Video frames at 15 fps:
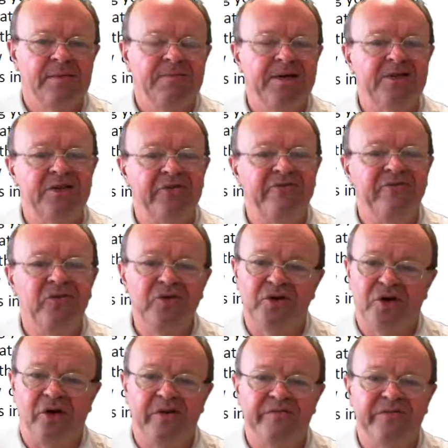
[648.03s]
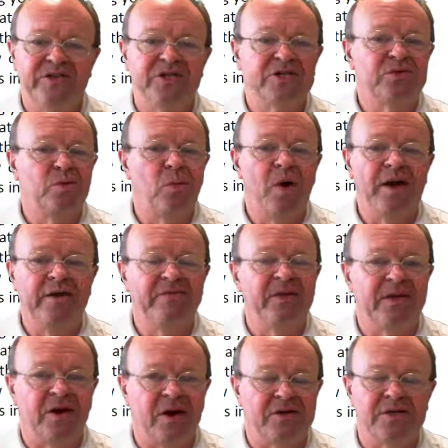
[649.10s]
but the footnote for just one of
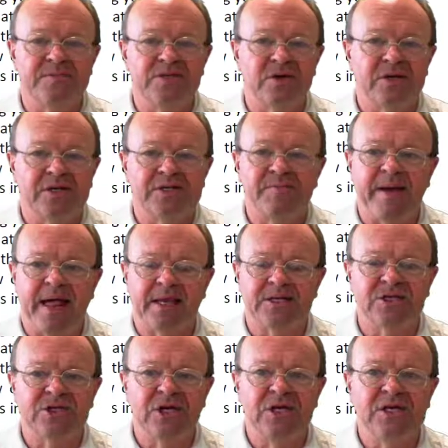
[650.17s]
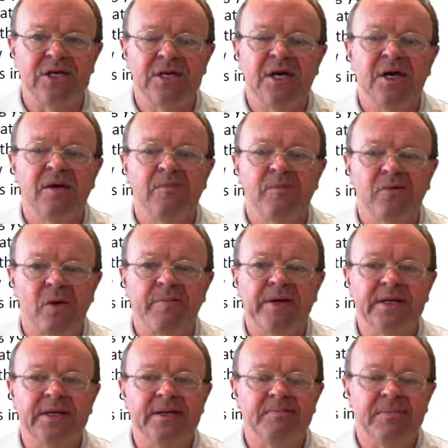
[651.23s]
the items on its balance sheet,
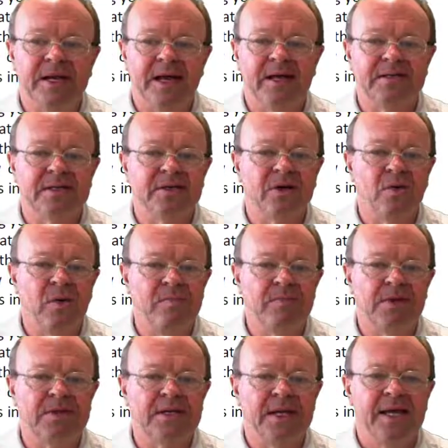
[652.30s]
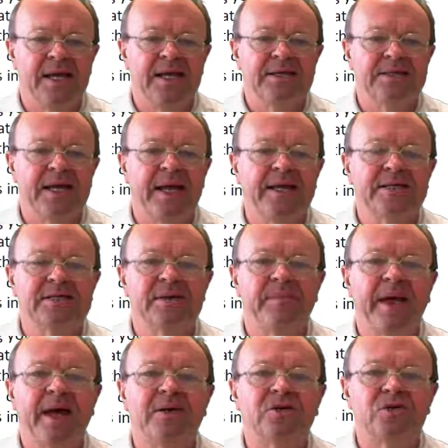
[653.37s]
property, plant and equipment, takes
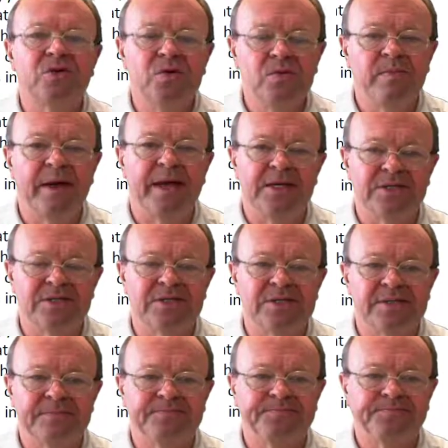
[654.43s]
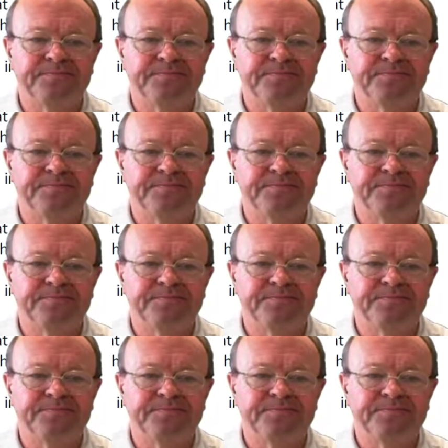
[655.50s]
about 2 pages.